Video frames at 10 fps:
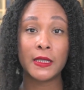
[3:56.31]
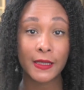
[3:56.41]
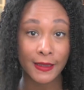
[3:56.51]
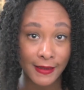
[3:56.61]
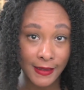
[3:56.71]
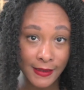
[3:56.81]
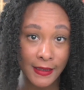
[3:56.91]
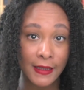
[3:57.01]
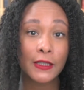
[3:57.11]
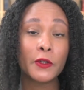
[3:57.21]

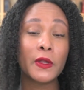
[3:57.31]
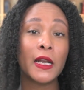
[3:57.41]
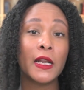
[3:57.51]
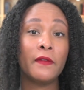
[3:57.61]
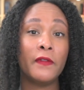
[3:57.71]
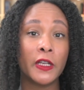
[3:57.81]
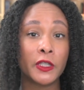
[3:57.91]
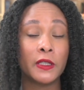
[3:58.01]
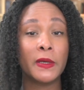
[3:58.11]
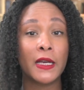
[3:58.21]
consistent so that it
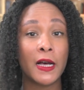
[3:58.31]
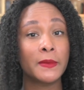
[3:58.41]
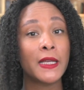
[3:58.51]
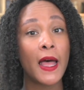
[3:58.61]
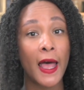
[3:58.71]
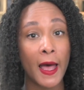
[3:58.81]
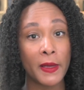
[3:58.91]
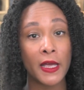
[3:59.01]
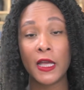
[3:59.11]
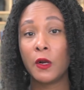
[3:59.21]
eventually becomes a
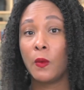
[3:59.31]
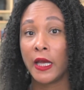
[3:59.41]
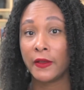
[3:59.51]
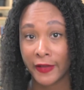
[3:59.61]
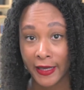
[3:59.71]
habit and a way of